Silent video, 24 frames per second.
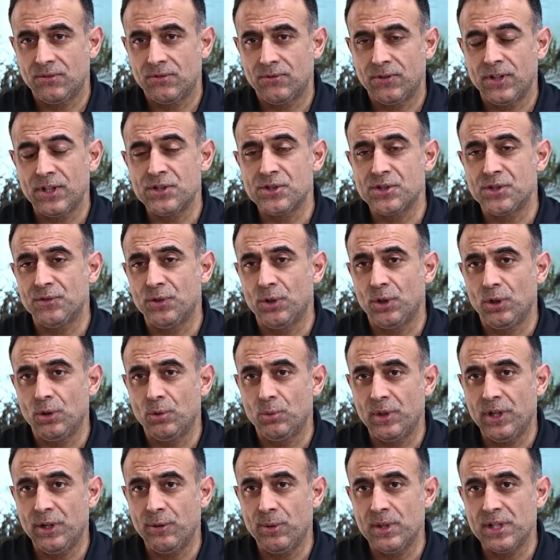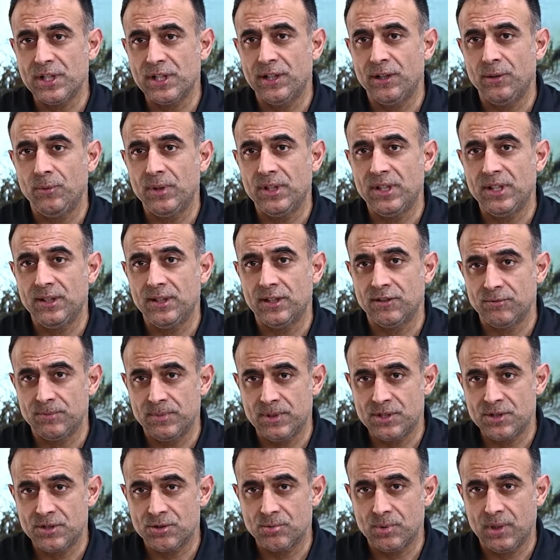First of all, we're working with the
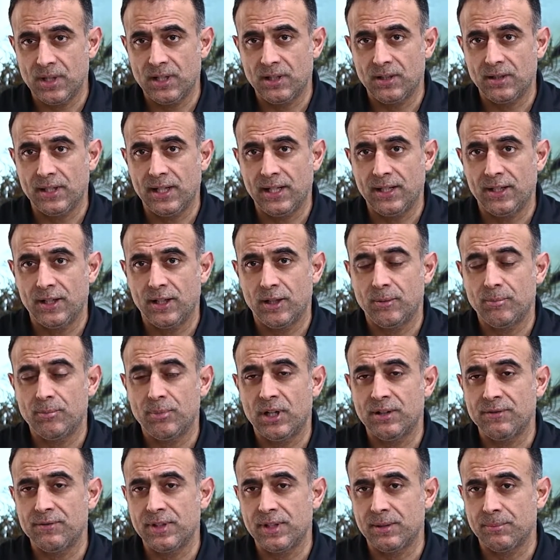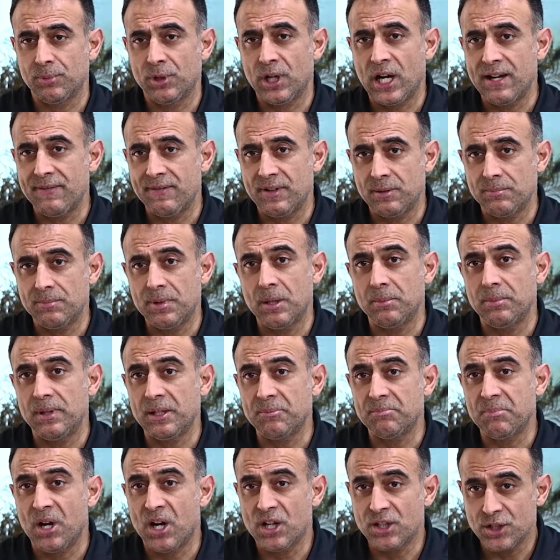government as well in a
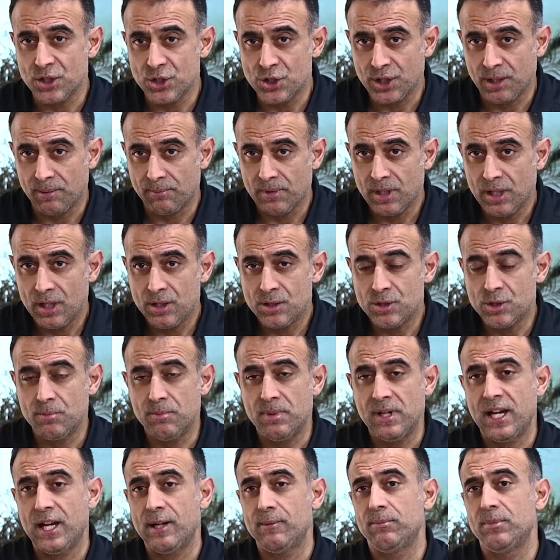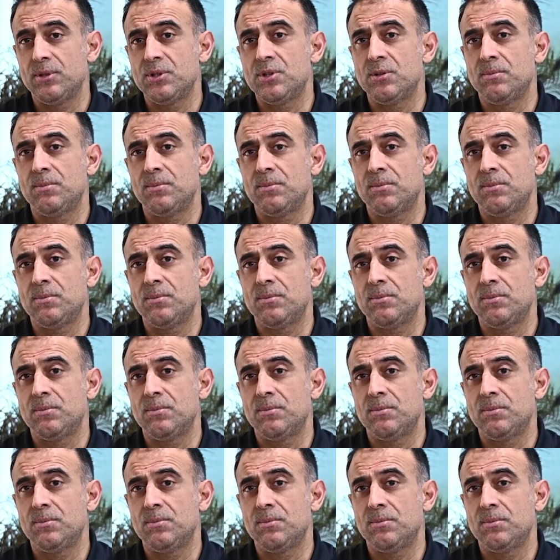private-public partnership to be able to